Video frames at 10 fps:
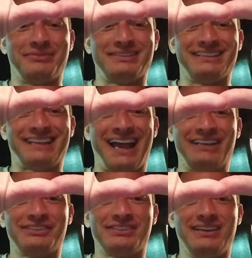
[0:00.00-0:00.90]
what's
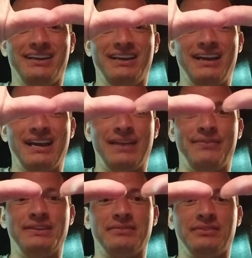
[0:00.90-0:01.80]
attached,
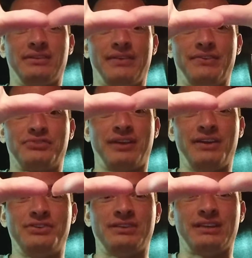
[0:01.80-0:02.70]
and if it
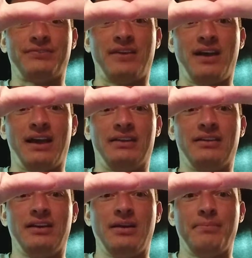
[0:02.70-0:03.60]
stretches, that's fine,
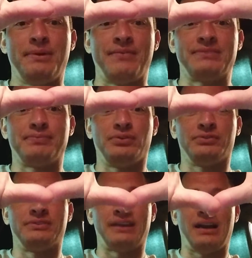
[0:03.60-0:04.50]
but if it's
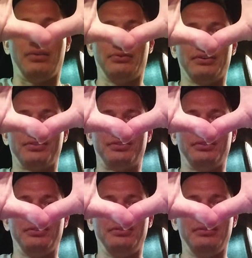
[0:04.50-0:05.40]
pulled downward
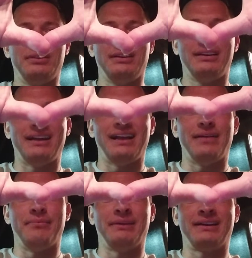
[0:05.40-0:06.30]
too,
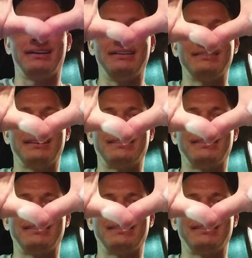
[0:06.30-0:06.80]
because